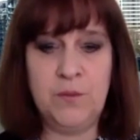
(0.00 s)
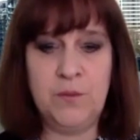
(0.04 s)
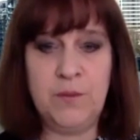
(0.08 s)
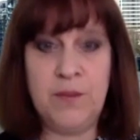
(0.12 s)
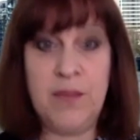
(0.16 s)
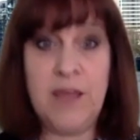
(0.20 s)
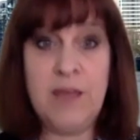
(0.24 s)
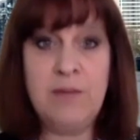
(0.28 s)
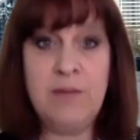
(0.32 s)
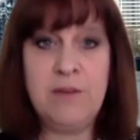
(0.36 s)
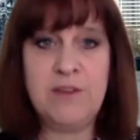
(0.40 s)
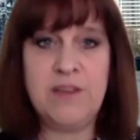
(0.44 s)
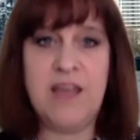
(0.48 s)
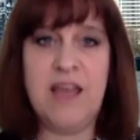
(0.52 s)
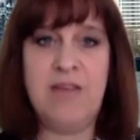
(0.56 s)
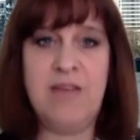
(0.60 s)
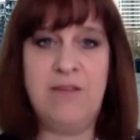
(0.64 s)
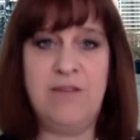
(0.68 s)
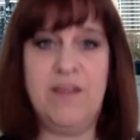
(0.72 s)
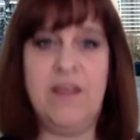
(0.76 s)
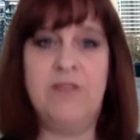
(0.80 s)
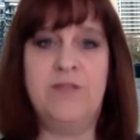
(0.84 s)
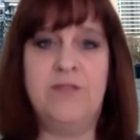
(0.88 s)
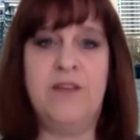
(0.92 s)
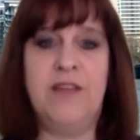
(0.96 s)
be able to have
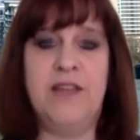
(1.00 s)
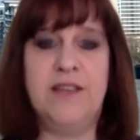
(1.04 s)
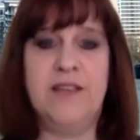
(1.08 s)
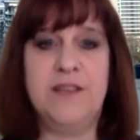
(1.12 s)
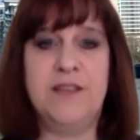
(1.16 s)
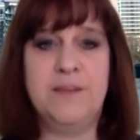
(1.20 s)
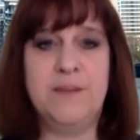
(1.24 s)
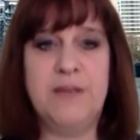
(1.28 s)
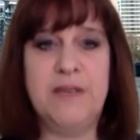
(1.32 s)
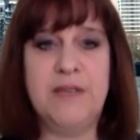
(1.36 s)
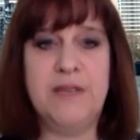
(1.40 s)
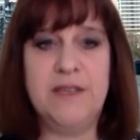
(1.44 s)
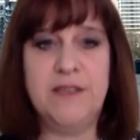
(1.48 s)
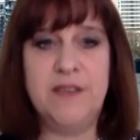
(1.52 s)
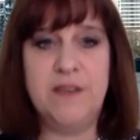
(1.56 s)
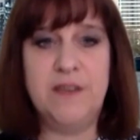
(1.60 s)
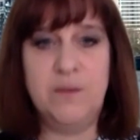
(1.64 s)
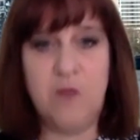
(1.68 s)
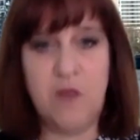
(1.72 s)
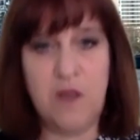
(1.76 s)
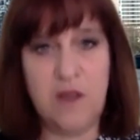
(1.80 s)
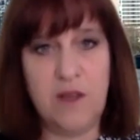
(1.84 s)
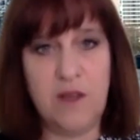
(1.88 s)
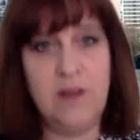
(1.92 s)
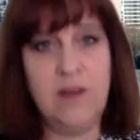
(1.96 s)
that flexibility
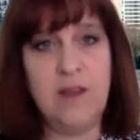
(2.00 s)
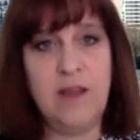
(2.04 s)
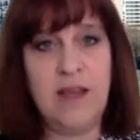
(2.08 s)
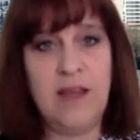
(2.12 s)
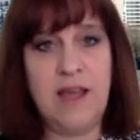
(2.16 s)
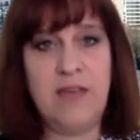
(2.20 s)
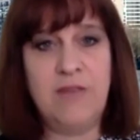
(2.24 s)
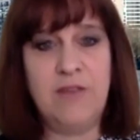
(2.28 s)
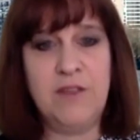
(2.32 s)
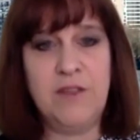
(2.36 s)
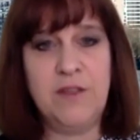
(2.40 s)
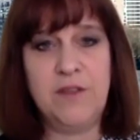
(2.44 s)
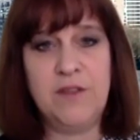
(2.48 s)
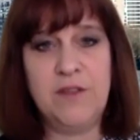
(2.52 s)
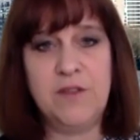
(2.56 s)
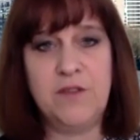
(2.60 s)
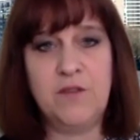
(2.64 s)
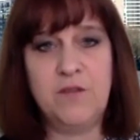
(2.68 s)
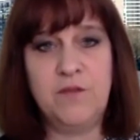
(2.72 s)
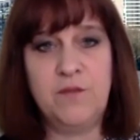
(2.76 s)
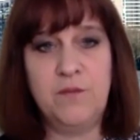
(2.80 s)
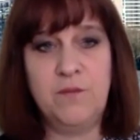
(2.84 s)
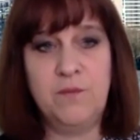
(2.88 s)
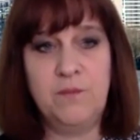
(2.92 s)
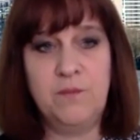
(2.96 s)
while having the sort
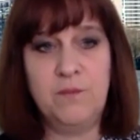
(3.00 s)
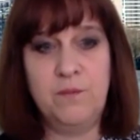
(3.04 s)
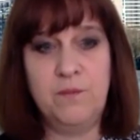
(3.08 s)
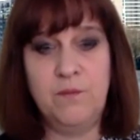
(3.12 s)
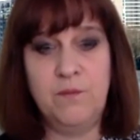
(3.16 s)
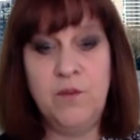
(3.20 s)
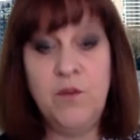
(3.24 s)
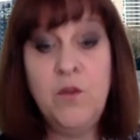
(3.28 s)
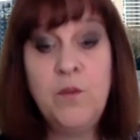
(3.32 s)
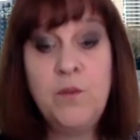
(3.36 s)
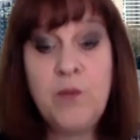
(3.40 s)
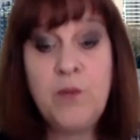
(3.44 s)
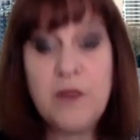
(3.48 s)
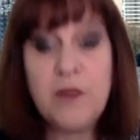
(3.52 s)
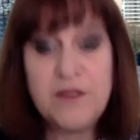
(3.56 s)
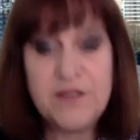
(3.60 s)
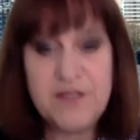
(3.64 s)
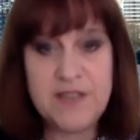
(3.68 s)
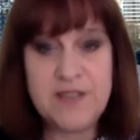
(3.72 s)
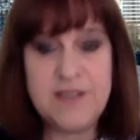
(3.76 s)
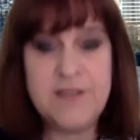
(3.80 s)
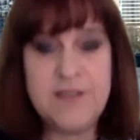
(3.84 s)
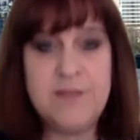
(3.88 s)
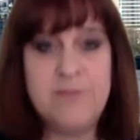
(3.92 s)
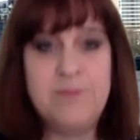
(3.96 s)
of new
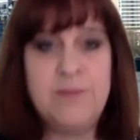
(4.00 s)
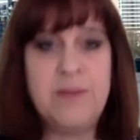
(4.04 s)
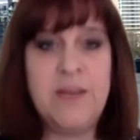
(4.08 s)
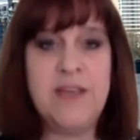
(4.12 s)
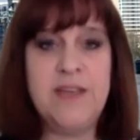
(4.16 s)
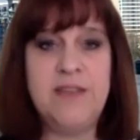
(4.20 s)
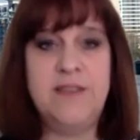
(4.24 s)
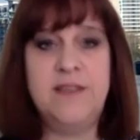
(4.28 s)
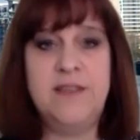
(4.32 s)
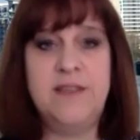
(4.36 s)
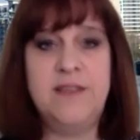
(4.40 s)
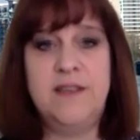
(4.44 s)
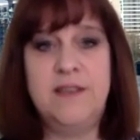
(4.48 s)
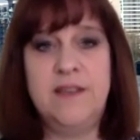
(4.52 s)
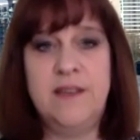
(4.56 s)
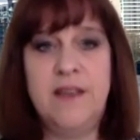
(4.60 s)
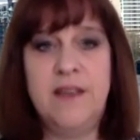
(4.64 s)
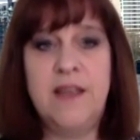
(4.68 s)
processes in place that